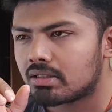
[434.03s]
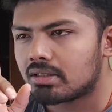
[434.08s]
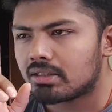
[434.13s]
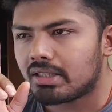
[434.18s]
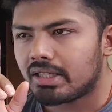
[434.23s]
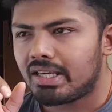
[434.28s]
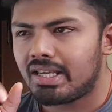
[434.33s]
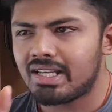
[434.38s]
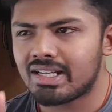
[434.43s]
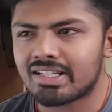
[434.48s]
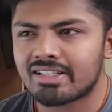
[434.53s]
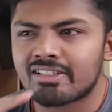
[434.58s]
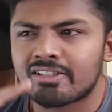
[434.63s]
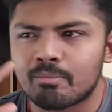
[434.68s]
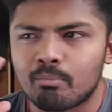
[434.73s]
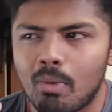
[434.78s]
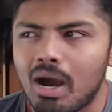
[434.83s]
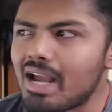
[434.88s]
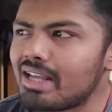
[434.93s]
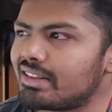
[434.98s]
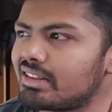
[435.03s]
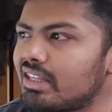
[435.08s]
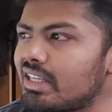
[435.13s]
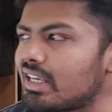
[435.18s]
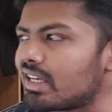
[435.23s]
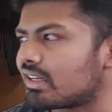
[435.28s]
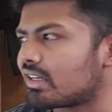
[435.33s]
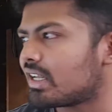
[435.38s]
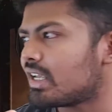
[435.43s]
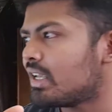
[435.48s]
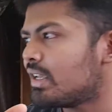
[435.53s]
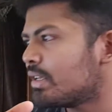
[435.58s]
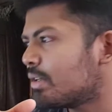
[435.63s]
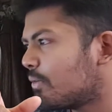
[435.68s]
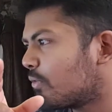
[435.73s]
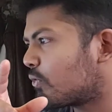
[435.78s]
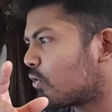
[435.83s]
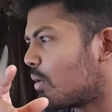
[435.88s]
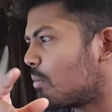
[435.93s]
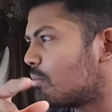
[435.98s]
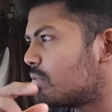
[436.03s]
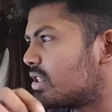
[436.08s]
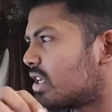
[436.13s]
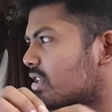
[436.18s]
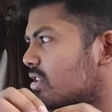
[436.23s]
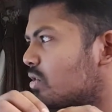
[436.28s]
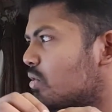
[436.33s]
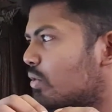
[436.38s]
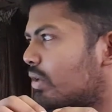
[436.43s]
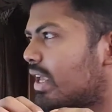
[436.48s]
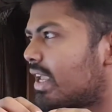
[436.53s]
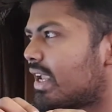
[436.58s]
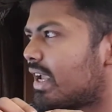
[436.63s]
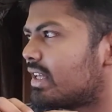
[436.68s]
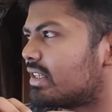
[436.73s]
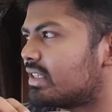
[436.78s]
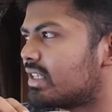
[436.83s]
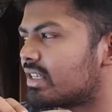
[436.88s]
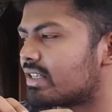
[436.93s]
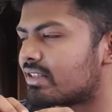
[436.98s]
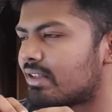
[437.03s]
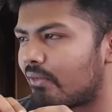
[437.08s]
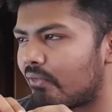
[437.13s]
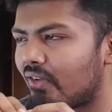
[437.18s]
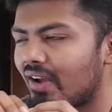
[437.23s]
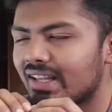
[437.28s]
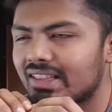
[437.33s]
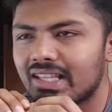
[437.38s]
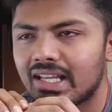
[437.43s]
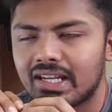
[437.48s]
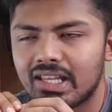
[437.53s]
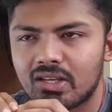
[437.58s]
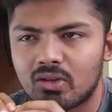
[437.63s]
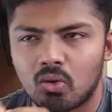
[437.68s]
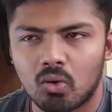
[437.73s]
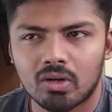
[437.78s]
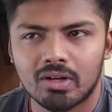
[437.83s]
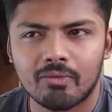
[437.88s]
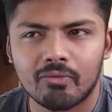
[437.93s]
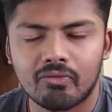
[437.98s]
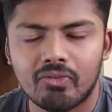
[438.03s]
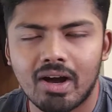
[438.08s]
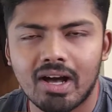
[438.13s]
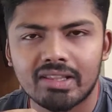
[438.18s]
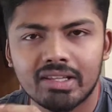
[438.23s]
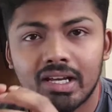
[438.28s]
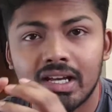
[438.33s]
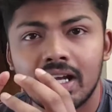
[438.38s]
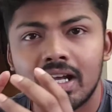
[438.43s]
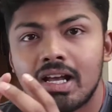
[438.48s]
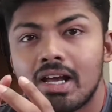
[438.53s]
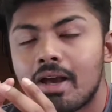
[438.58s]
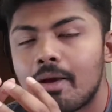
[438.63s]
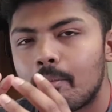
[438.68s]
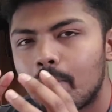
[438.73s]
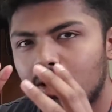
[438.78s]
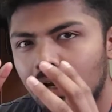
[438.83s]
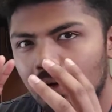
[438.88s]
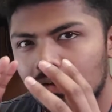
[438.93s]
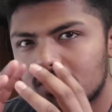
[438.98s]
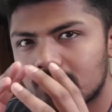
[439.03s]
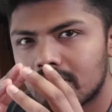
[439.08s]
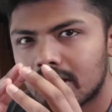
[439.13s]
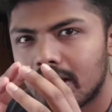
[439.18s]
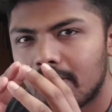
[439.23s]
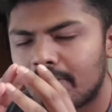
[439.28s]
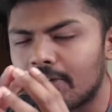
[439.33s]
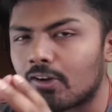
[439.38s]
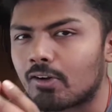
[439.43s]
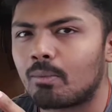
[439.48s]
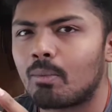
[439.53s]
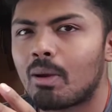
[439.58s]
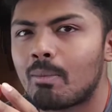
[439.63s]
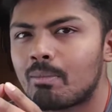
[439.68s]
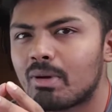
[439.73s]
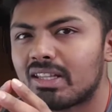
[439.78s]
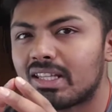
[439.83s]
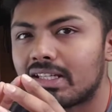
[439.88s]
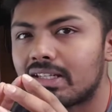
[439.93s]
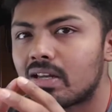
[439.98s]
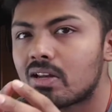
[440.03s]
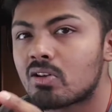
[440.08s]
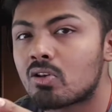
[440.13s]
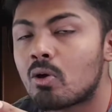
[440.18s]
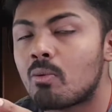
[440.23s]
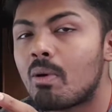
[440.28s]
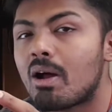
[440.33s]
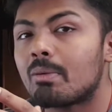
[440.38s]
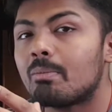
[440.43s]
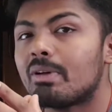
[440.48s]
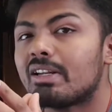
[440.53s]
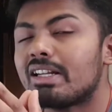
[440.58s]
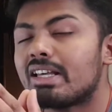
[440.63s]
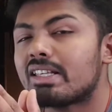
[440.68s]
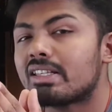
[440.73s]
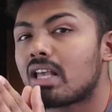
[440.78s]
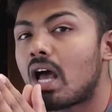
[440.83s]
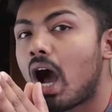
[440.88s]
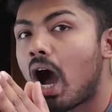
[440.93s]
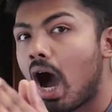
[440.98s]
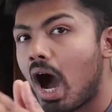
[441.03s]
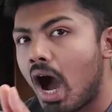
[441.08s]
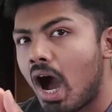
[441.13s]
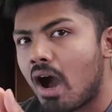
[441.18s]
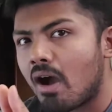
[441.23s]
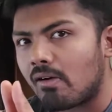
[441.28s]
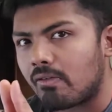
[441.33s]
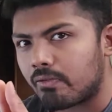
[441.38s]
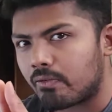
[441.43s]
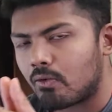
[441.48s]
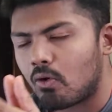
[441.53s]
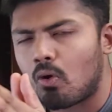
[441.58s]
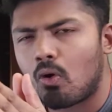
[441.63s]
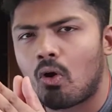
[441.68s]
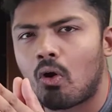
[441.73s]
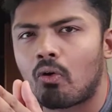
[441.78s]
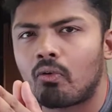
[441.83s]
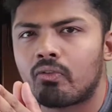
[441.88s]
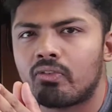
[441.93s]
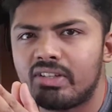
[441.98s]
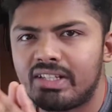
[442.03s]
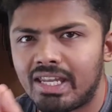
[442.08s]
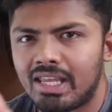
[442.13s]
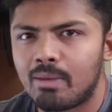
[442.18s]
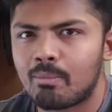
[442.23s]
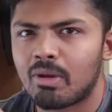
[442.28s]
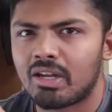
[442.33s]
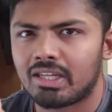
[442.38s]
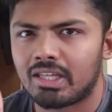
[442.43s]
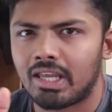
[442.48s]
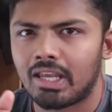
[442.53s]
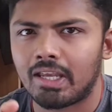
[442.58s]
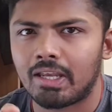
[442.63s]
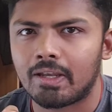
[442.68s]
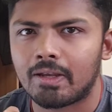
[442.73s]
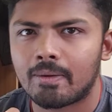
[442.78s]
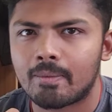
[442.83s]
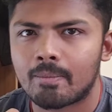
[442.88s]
Here's my theory from just looking at this. The fact that he called him father. Because if you remember, the Ten Commandments is half of Demon King.